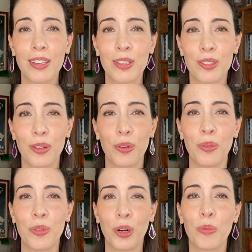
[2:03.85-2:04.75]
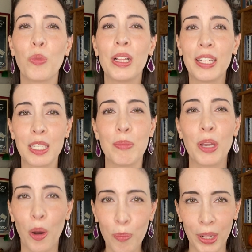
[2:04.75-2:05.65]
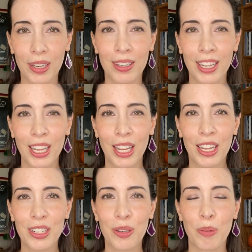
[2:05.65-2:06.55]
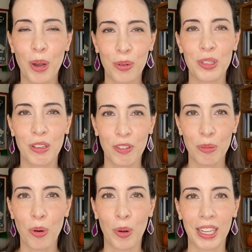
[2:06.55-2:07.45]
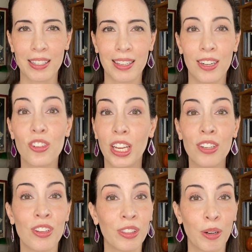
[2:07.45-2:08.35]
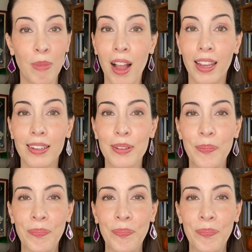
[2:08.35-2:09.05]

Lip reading: So they're willing to be open to opposing viewpoints and changing their mind.